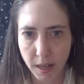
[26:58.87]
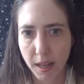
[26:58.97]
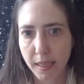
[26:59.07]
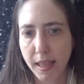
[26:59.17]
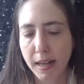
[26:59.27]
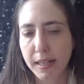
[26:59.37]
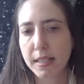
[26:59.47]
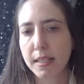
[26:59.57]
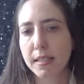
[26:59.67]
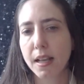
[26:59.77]
that is
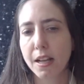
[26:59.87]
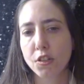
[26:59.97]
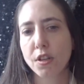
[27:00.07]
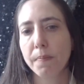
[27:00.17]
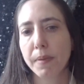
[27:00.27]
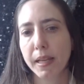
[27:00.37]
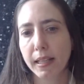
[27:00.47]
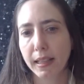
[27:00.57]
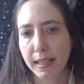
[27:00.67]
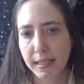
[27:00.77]
such a big
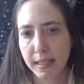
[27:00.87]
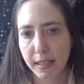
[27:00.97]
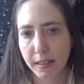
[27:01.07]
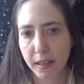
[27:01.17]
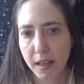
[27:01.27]
lesson.